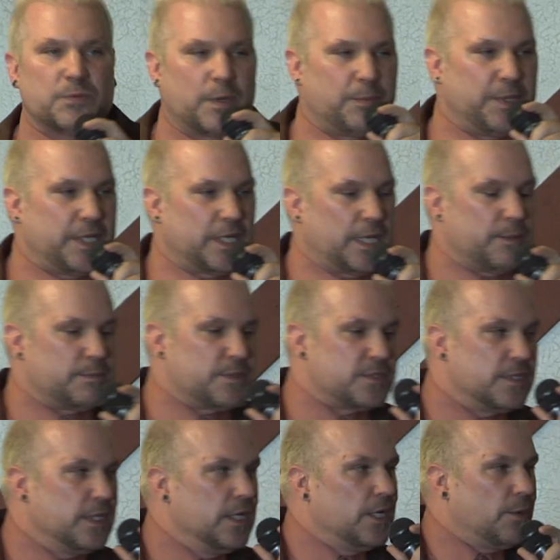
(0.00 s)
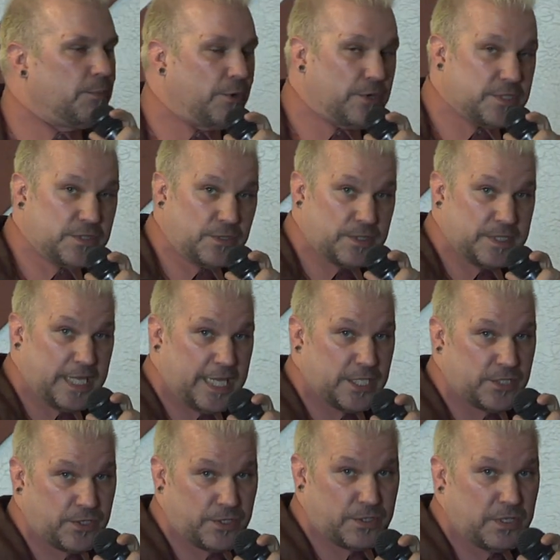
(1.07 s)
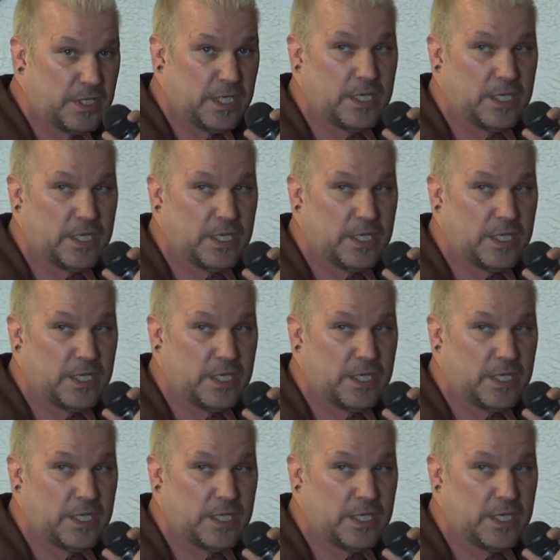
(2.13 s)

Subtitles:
when it becomes personal danger